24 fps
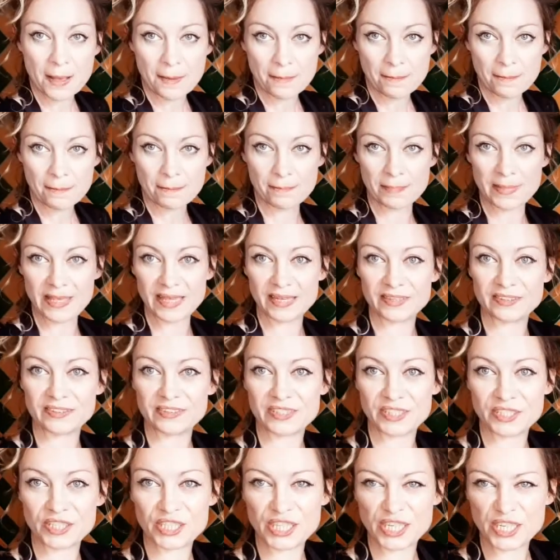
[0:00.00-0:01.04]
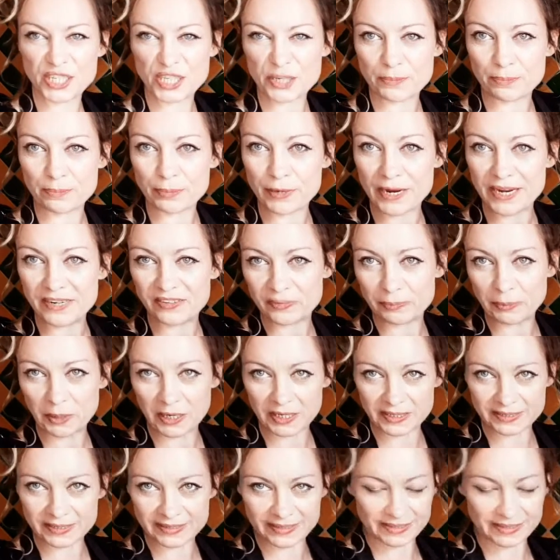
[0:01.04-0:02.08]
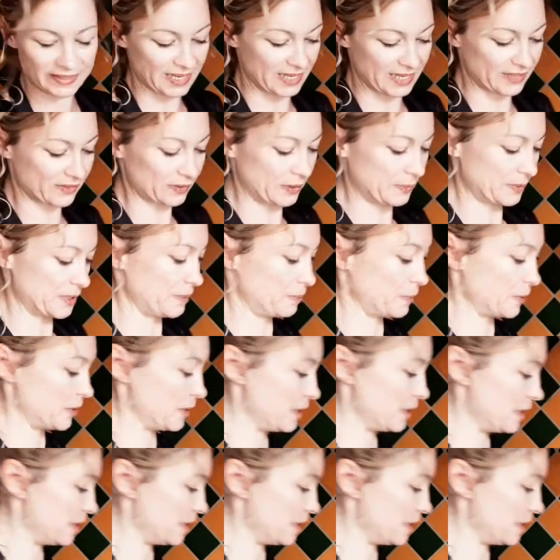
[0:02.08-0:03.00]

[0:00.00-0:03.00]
mixed gingerbread spices here, so I'm going to put a load